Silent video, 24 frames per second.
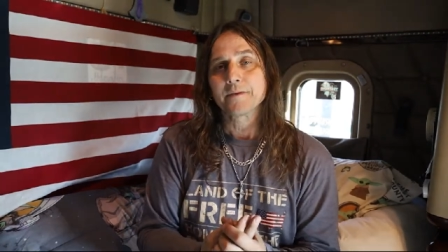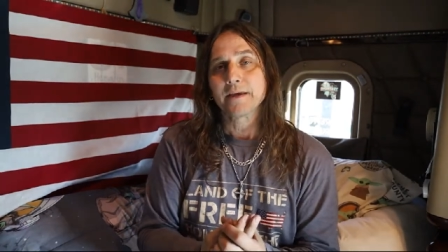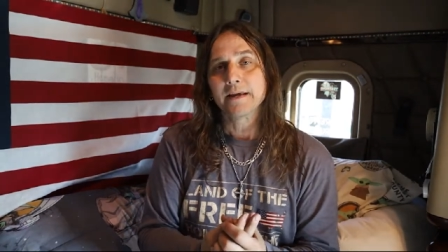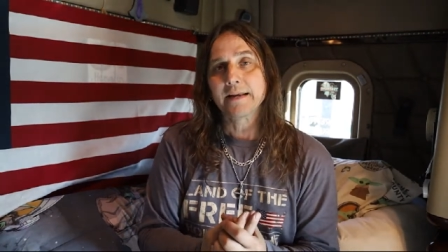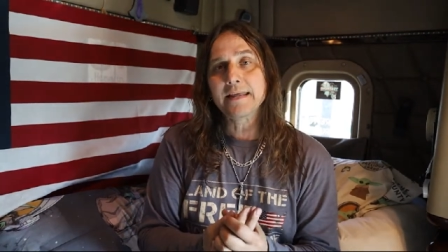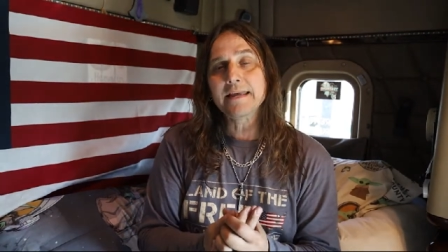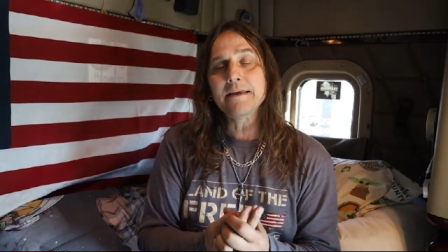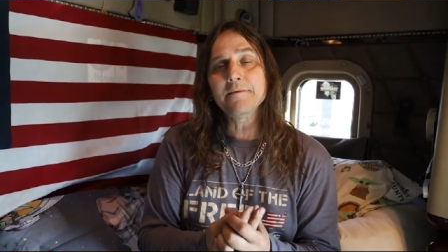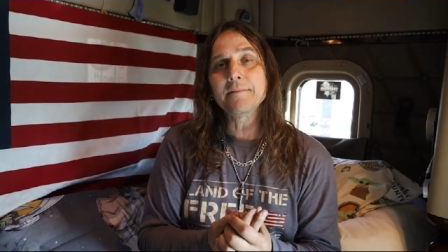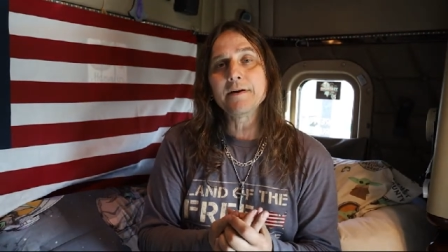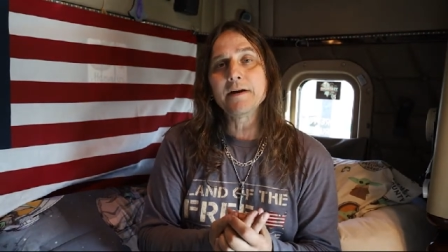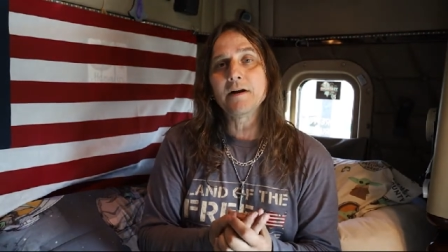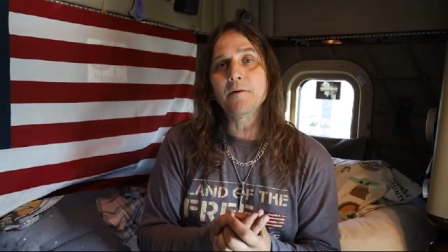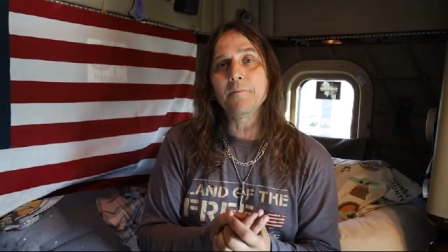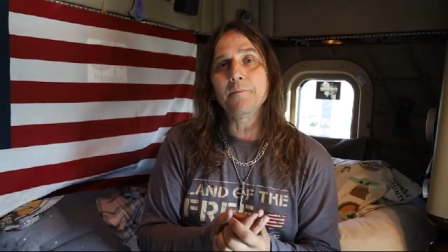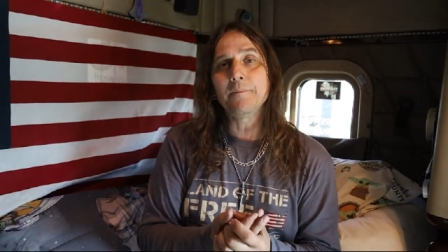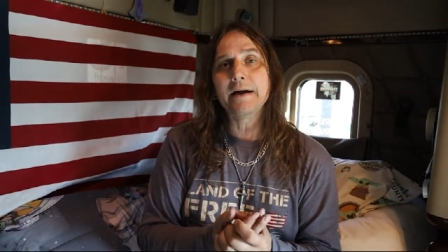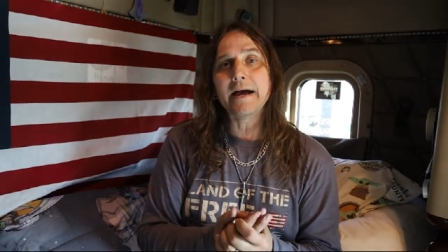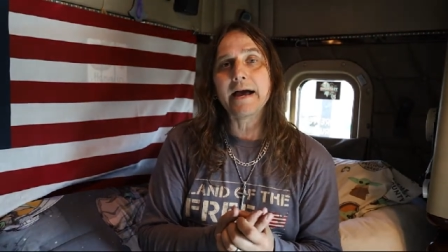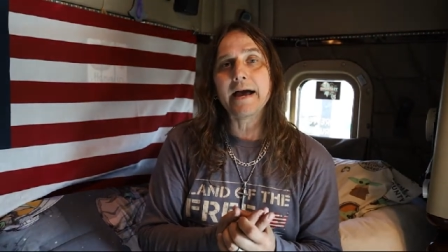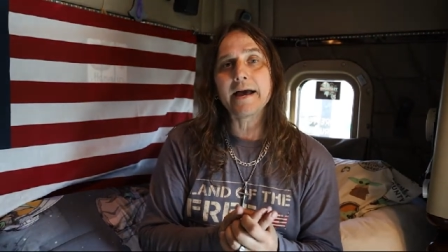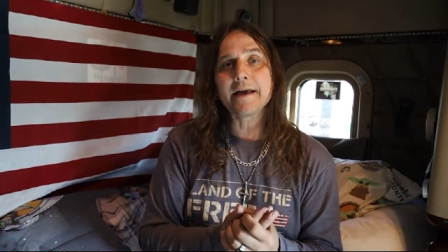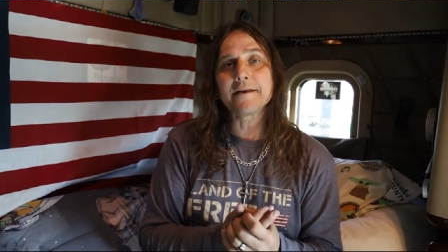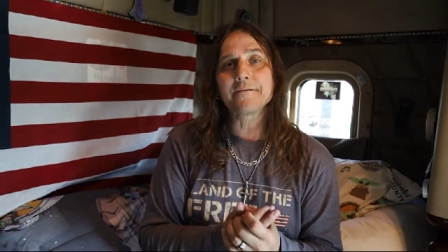an email
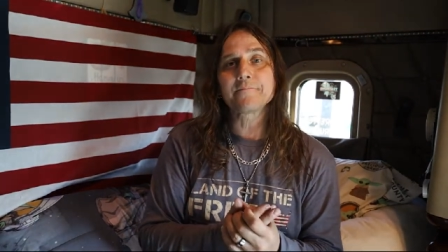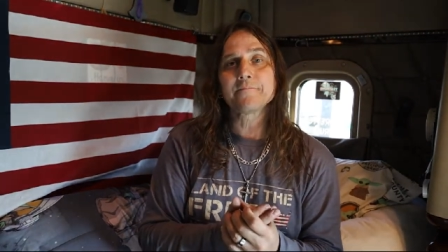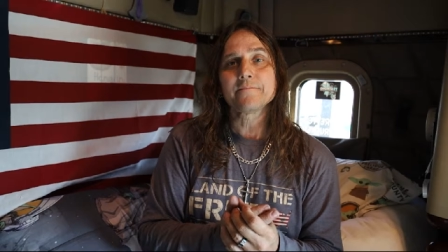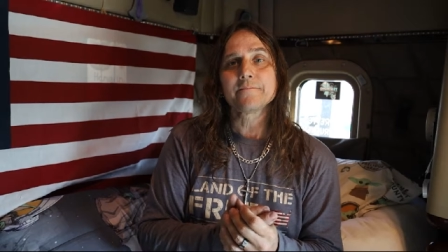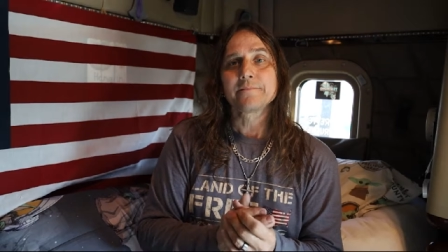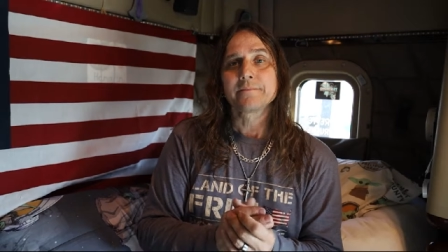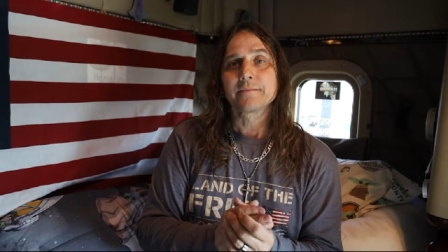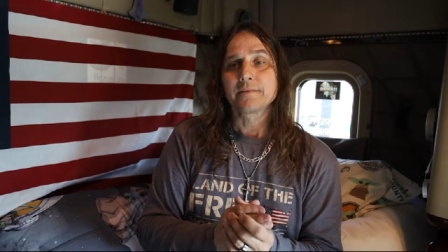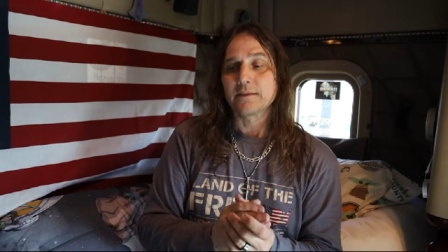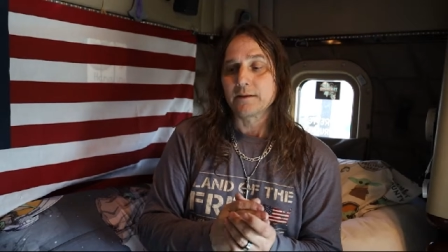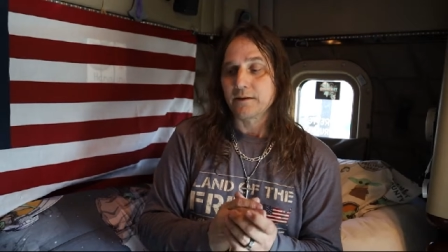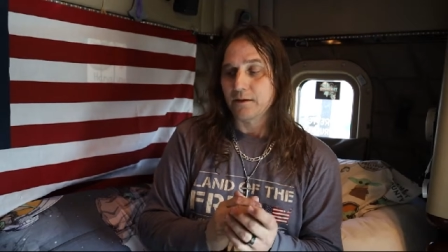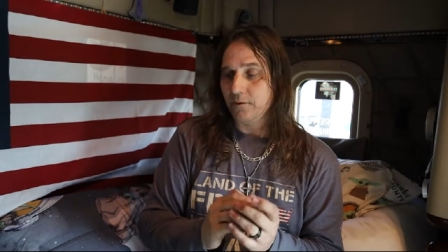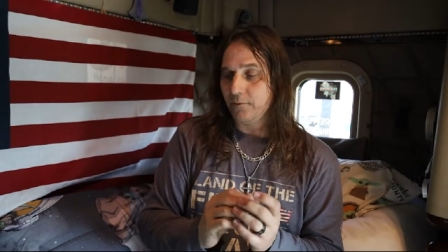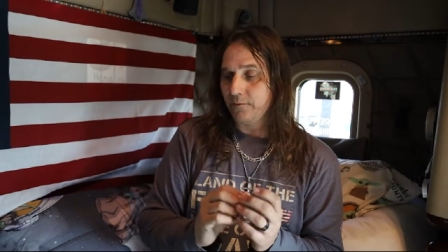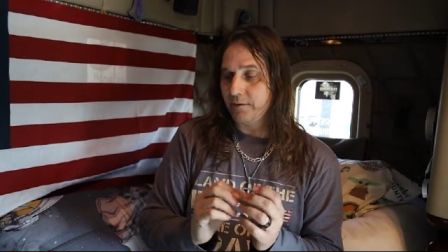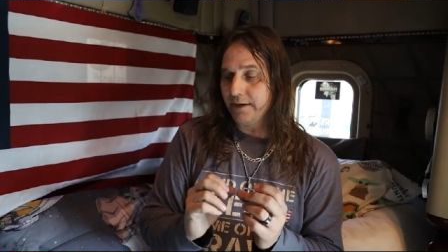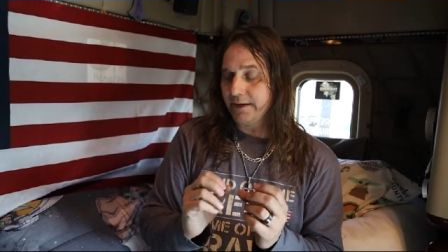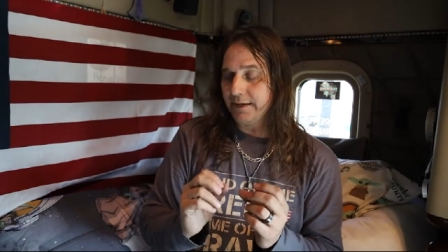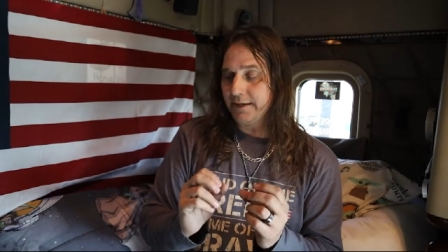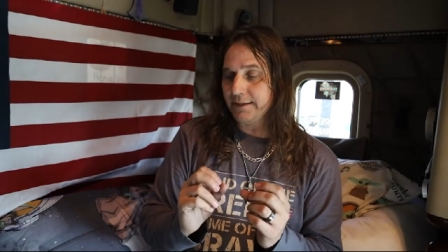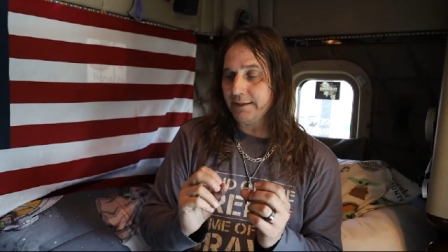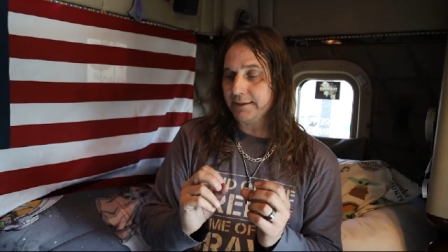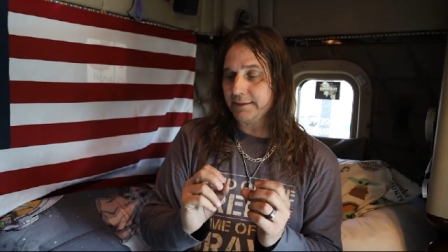back
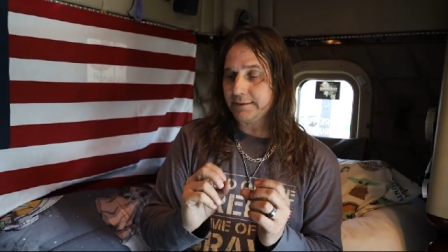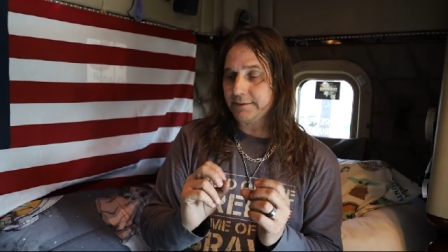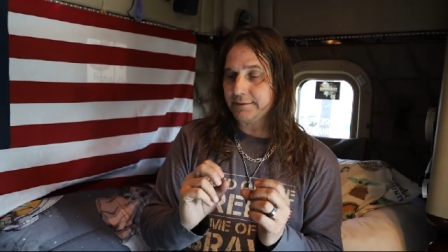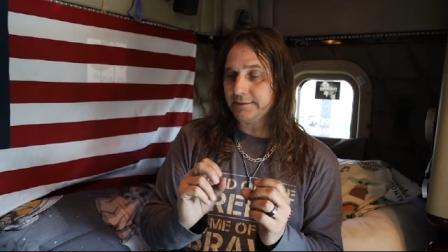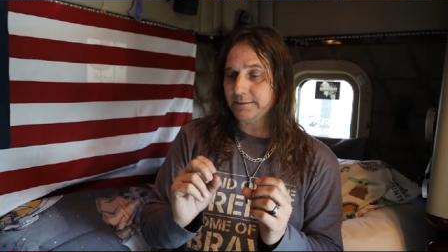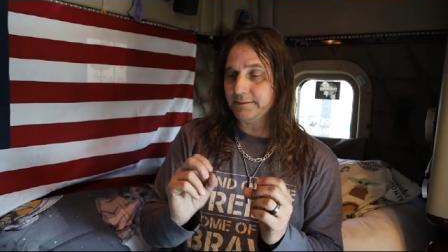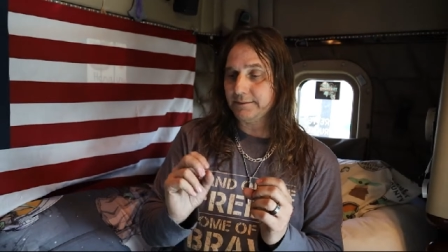with